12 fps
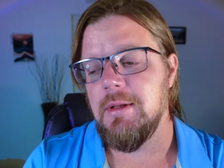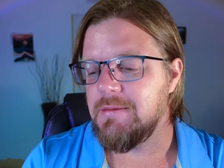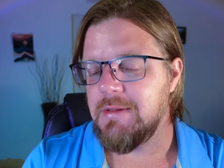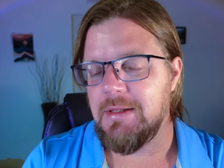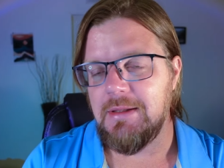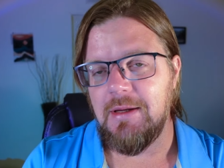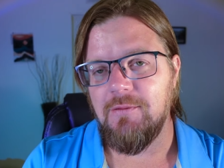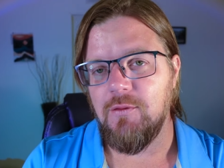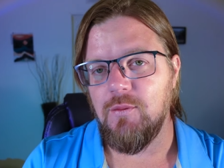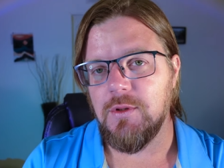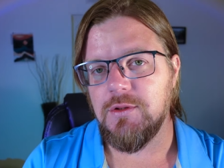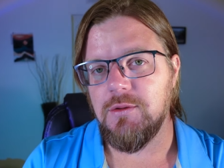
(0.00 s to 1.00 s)
Take that for
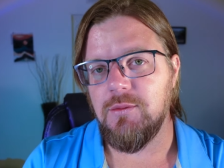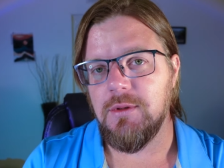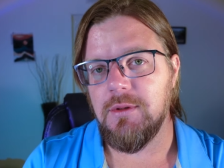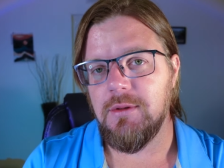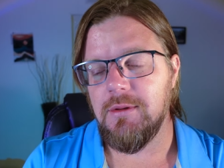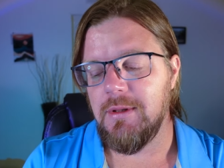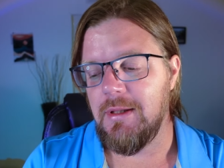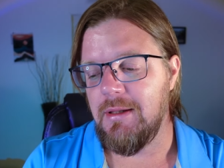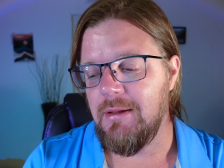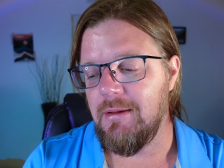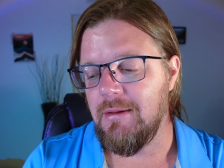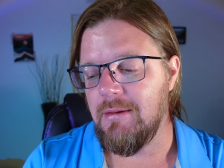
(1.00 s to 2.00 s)
what you will
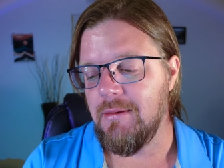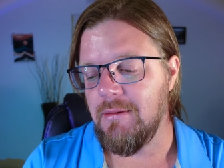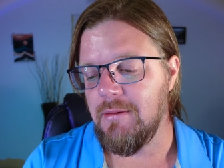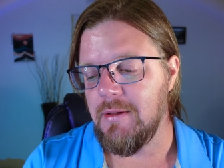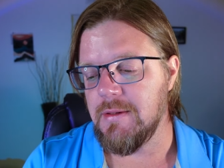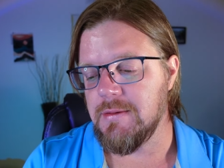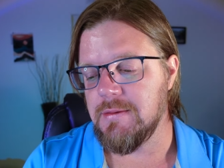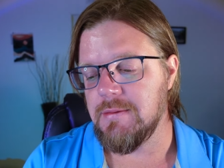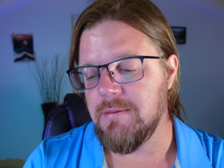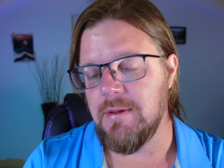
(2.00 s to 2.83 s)
and let's